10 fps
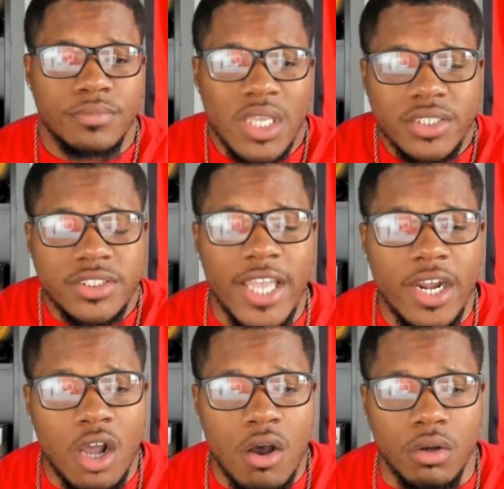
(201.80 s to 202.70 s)
Is that
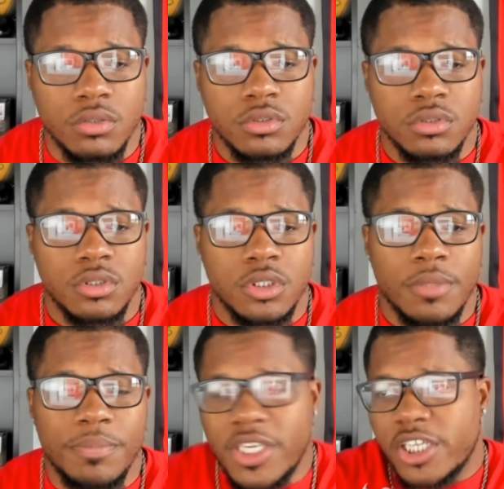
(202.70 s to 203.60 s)
all?
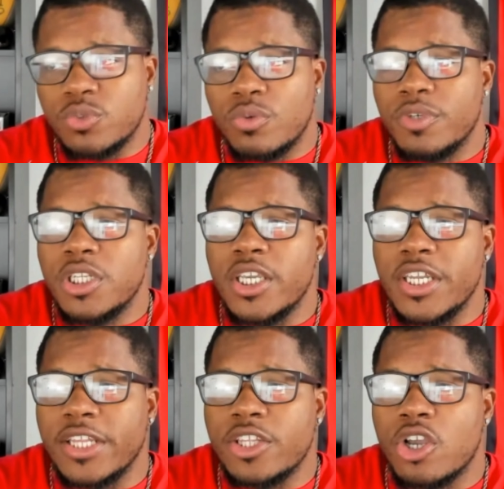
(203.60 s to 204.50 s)
Because when we're
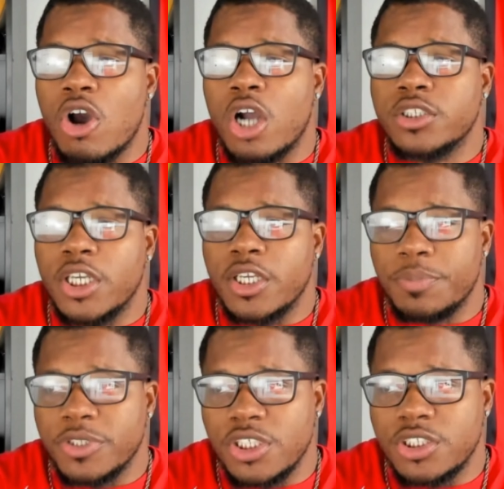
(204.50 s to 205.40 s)
looking at the guards that could
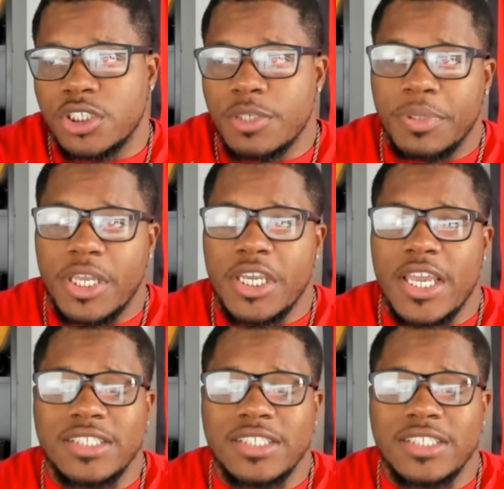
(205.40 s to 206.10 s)
potentially play